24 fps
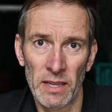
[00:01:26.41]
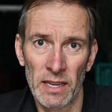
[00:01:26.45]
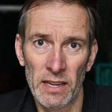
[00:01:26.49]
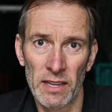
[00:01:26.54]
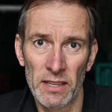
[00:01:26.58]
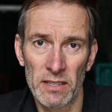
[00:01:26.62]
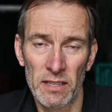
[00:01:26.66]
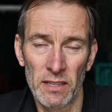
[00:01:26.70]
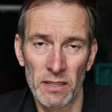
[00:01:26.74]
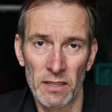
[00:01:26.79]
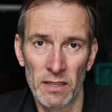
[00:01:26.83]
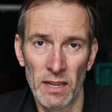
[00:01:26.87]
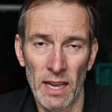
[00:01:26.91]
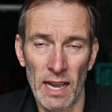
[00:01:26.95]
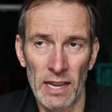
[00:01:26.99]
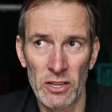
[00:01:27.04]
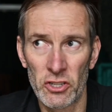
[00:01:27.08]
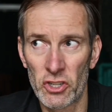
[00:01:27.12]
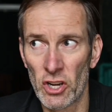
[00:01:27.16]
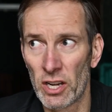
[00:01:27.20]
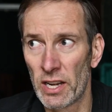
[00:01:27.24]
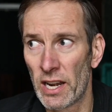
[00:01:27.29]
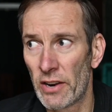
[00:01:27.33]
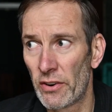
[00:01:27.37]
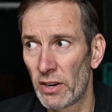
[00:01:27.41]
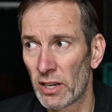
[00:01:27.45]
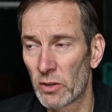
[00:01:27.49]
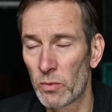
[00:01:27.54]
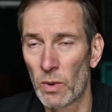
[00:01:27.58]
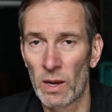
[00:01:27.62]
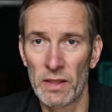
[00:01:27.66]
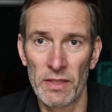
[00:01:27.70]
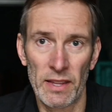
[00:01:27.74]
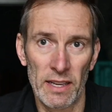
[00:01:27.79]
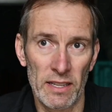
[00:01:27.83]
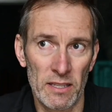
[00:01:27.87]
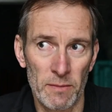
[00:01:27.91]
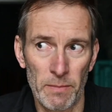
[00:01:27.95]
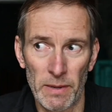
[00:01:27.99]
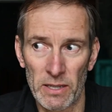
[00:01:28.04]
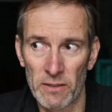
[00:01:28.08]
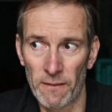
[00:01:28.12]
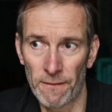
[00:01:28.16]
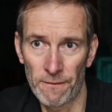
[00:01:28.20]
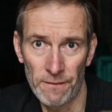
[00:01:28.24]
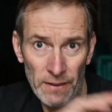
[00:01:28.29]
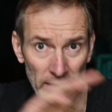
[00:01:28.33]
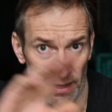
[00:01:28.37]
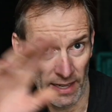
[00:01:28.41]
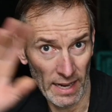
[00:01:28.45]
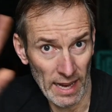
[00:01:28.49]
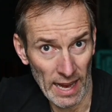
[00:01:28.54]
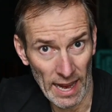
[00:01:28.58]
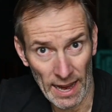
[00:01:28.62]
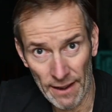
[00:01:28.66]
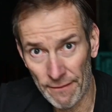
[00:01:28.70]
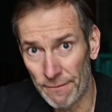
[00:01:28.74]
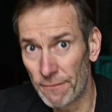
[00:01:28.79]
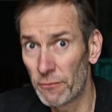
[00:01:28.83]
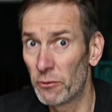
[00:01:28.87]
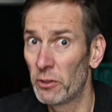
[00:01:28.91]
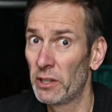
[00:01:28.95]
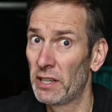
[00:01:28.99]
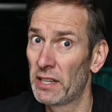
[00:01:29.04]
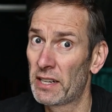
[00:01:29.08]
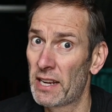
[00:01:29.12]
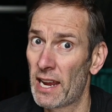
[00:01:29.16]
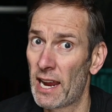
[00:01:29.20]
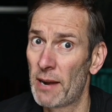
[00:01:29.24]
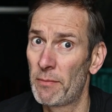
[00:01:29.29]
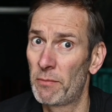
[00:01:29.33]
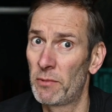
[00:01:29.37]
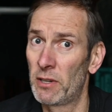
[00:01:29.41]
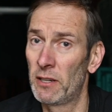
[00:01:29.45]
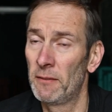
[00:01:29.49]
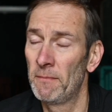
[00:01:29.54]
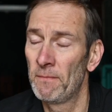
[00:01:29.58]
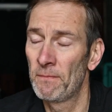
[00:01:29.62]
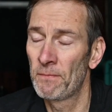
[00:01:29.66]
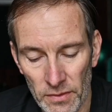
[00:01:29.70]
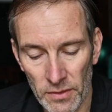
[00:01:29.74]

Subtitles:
It isn't a generic one that's meant to fit every camera.